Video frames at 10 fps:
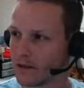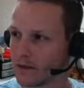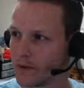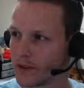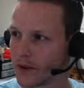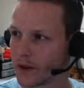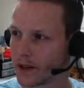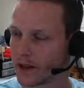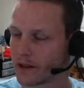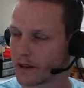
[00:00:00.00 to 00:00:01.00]
with
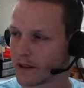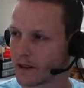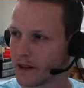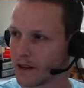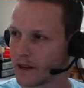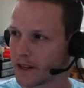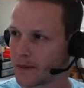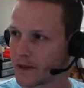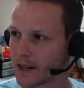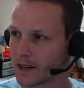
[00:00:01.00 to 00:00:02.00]
turning,
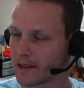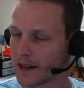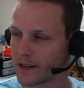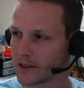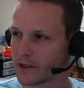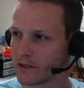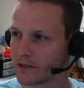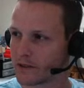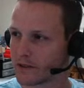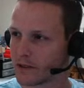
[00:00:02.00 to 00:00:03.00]
keeping tight
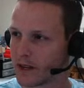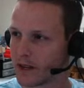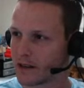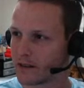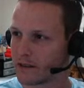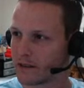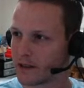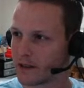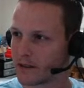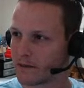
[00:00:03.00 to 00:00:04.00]
turns, and
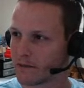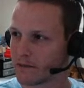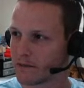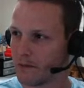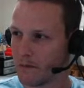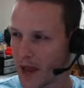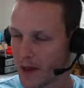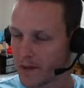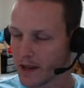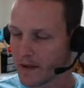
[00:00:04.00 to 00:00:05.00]

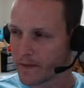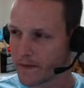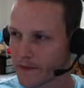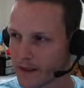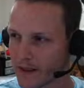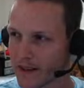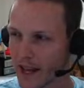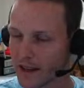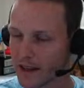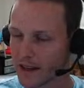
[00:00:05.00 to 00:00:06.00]
maybe give
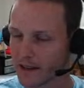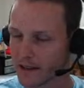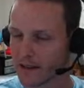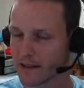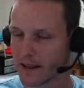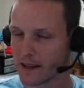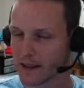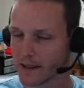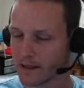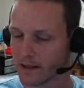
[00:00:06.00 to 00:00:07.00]

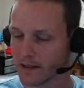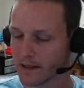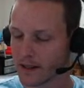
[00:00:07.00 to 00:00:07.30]
delicate